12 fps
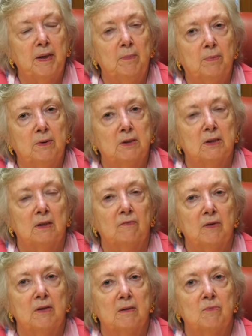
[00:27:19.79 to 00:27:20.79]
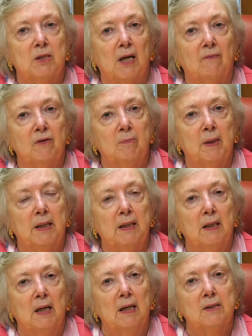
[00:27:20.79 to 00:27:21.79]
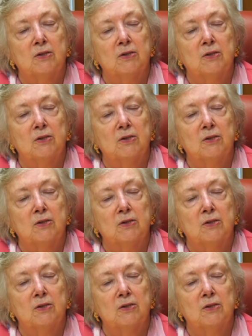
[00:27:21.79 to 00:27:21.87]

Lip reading: people deliver them to everybody.